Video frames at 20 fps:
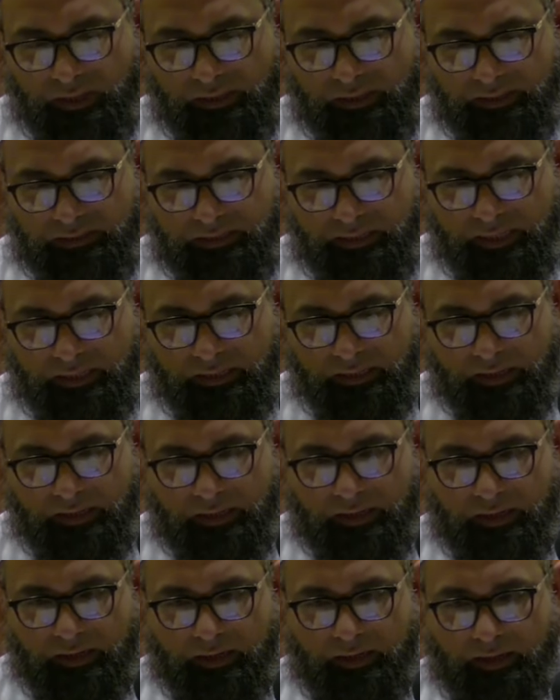And he said,
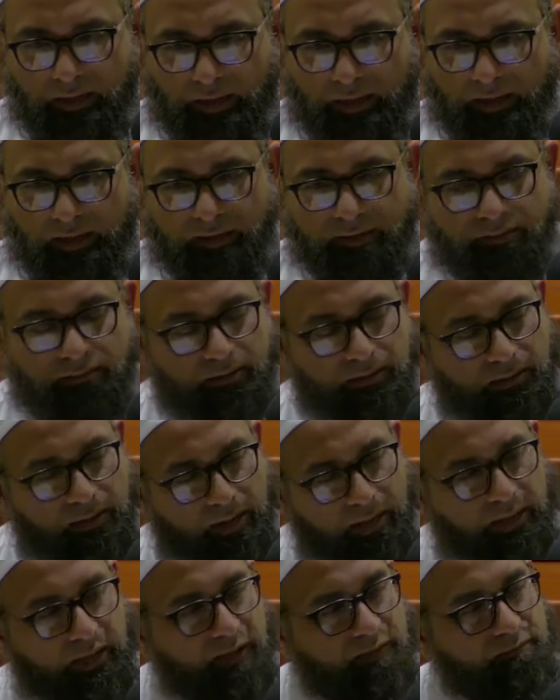I
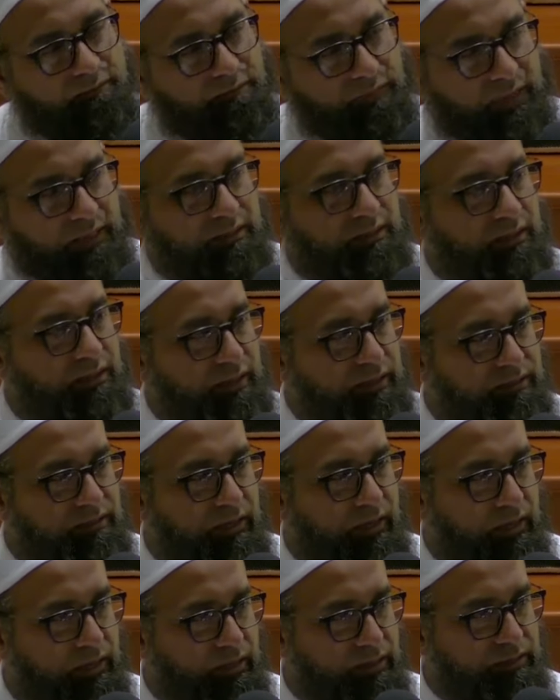have met
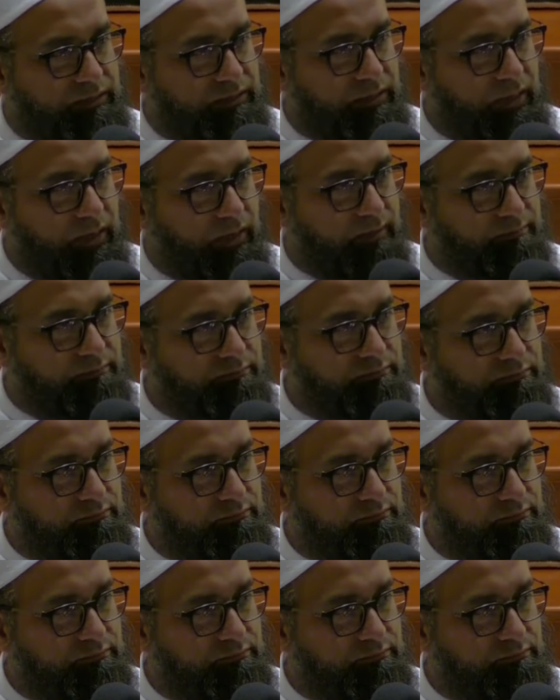Isa alayhi salam.